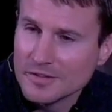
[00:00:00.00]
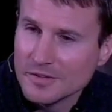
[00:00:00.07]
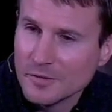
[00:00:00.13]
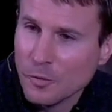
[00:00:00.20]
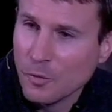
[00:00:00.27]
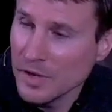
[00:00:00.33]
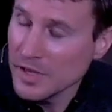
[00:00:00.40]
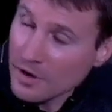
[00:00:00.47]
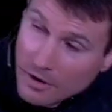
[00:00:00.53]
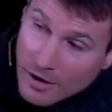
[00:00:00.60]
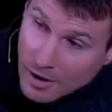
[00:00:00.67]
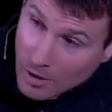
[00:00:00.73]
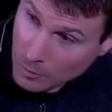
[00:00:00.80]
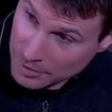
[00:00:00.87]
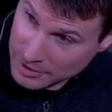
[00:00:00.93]
we are
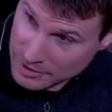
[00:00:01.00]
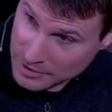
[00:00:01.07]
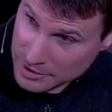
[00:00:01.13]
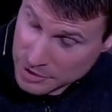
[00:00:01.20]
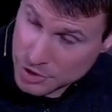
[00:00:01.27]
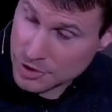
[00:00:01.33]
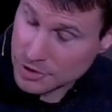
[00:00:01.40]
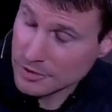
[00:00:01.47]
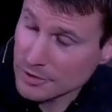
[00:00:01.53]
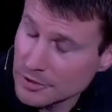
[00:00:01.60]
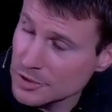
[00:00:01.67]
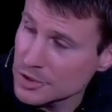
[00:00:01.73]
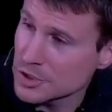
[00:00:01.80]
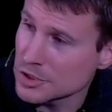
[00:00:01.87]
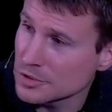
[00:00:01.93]
helping the
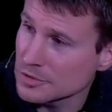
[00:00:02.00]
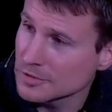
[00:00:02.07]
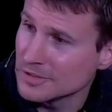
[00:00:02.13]
church